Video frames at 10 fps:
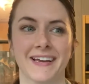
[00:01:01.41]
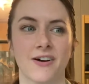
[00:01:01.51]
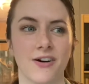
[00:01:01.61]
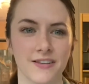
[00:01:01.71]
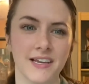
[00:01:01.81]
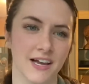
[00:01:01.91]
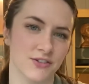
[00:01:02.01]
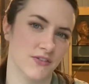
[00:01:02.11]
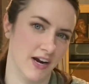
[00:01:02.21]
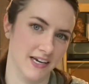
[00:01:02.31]
hardly
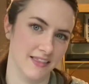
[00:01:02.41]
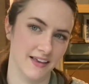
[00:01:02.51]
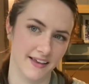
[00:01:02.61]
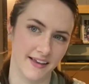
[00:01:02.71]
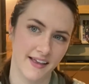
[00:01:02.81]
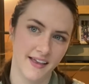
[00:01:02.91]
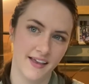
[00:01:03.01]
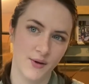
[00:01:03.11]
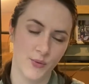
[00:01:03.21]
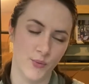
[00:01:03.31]
counts for anything
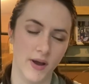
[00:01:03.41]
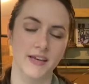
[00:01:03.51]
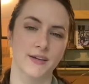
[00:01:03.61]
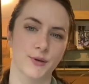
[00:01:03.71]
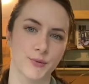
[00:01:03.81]
when you